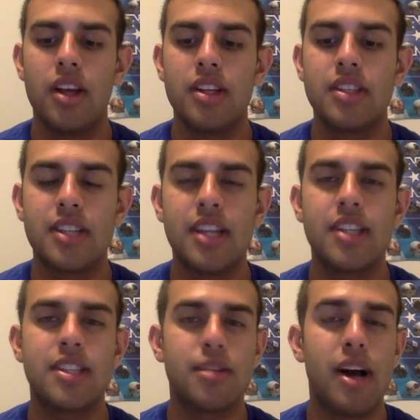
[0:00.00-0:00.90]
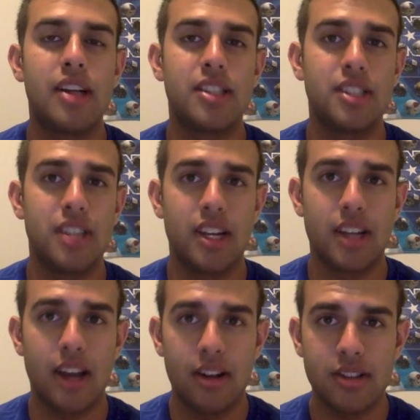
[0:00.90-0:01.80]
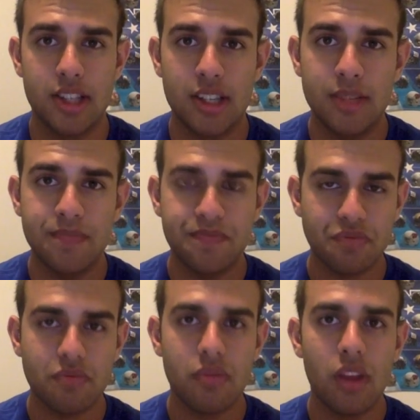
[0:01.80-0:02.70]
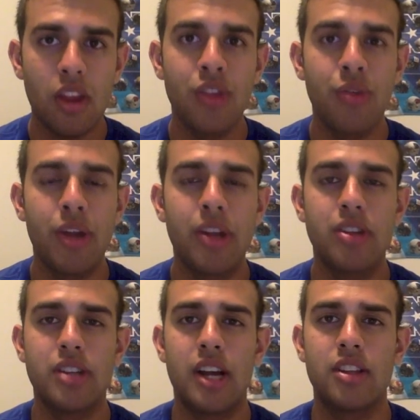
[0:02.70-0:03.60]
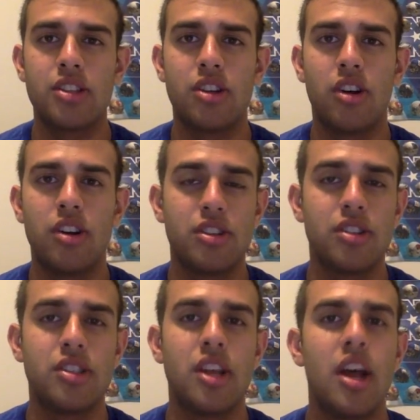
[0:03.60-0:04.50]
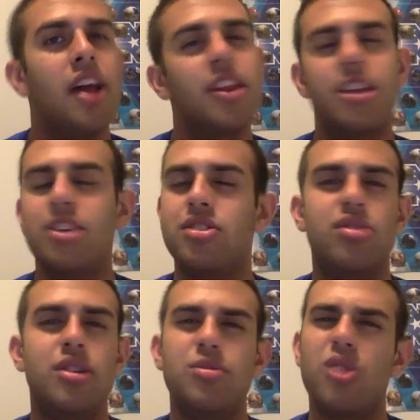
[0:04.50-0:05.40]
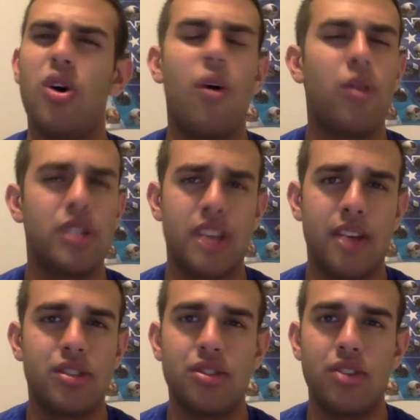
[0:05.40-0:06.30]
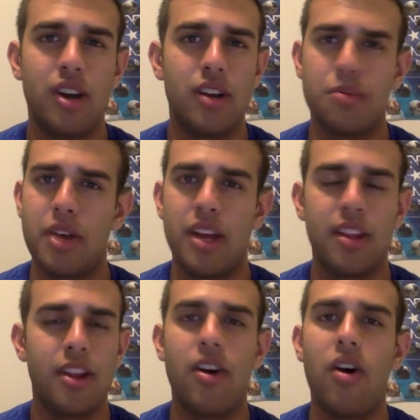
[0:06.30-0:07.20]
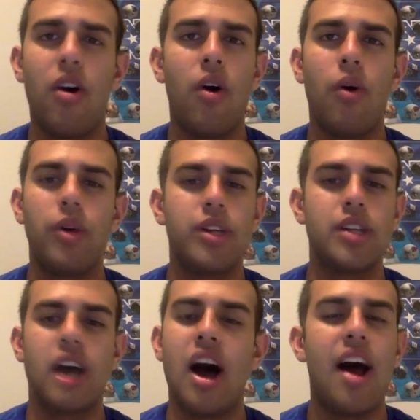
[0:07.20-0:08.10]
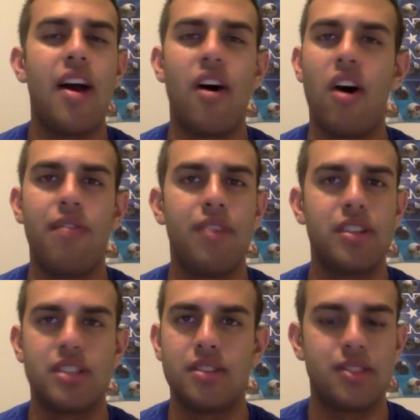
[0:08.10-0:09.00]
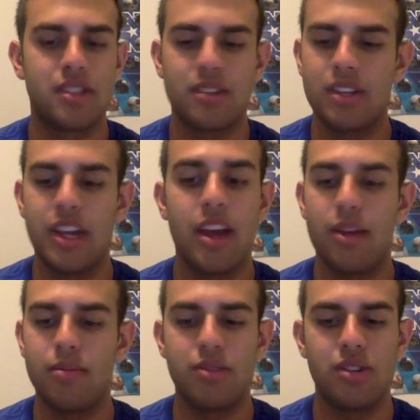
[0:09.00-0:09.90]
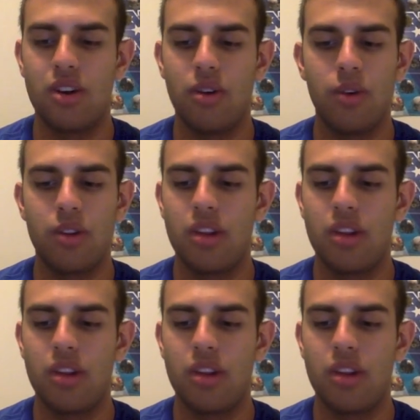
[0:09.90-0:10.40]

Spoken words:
Sit Sebastian Janikowski. The Raiders are at the Chargers. These two teams always have shootouts, man. They're always high offensive games, with